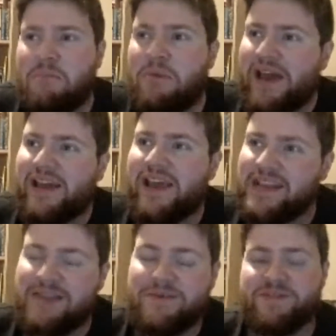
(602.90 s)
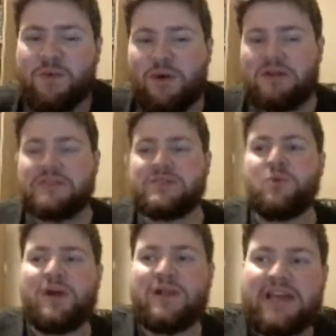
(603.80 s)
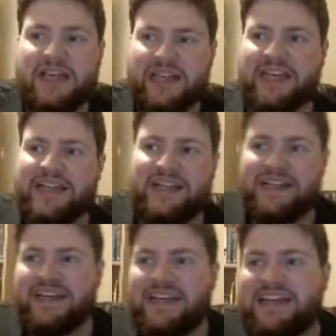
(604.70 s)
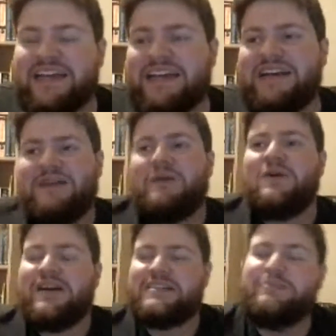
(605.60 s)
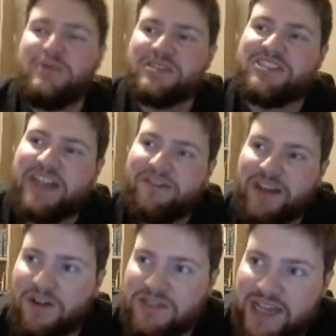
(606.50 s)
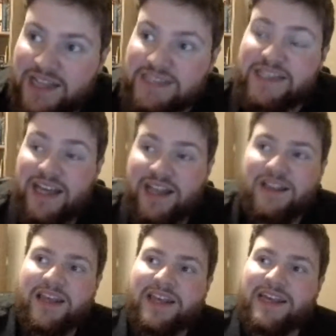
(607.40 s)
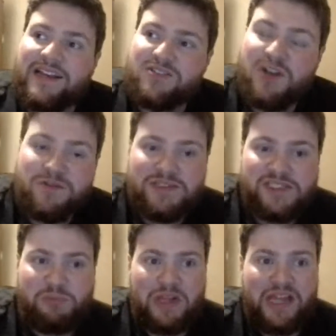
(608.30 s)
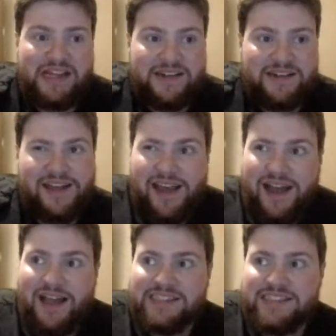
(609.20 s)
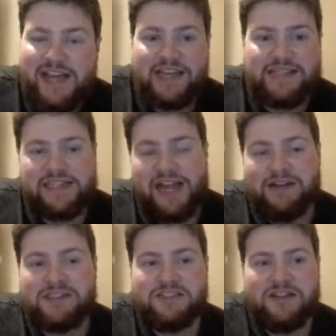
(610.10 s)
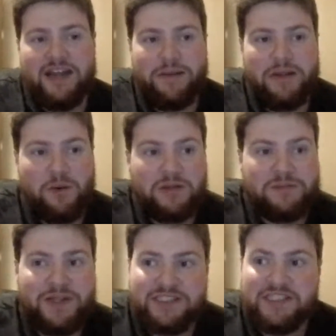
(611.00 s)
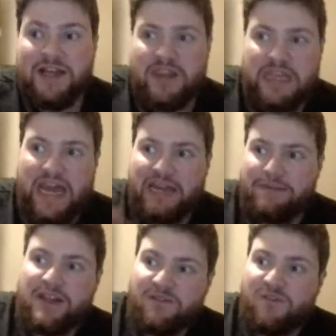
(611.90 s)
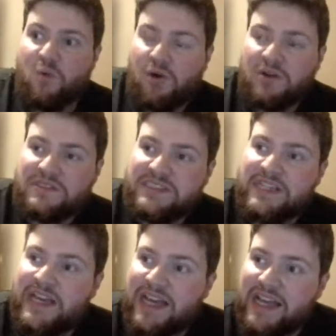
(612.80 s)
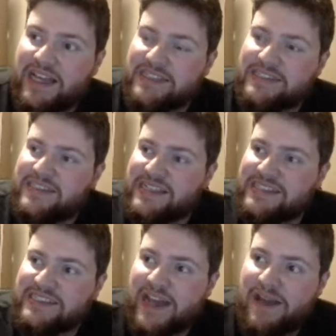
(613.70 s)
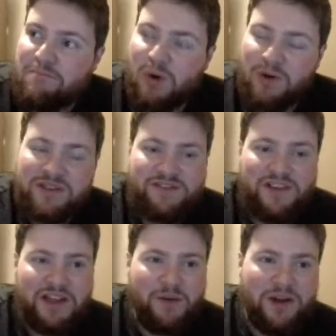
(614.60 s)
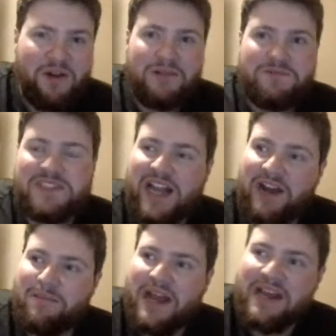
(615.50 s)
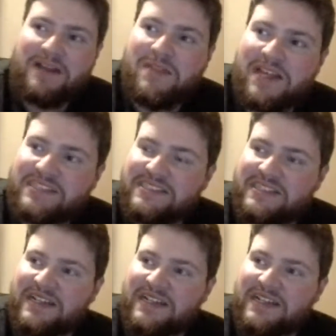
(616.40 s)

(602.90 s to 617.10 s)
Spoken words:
there's a bit in Enemy of the World where like I suppose I should give you context. Like Troughton's playing like a second character in Enemy of the World because the enemy of the world is this Bond villain. I want to call him Scaramanga, but